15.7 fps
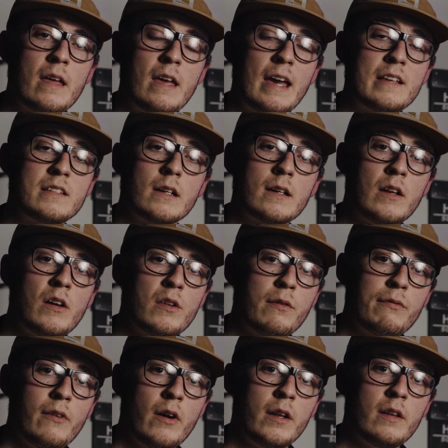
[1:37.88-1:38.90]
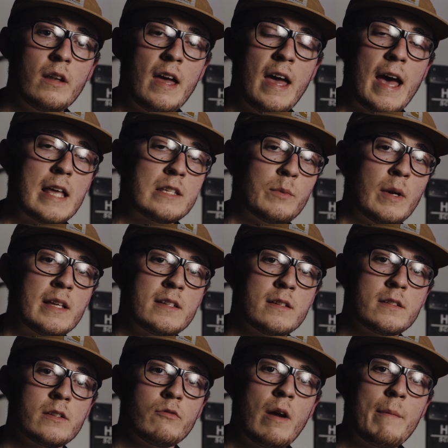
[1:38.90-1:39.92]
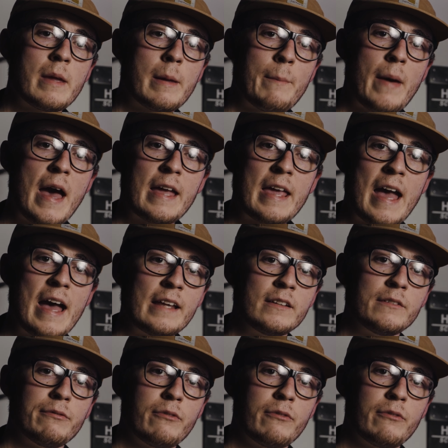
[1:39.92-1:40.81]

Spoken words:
It has a glass front as well as a ceramic back and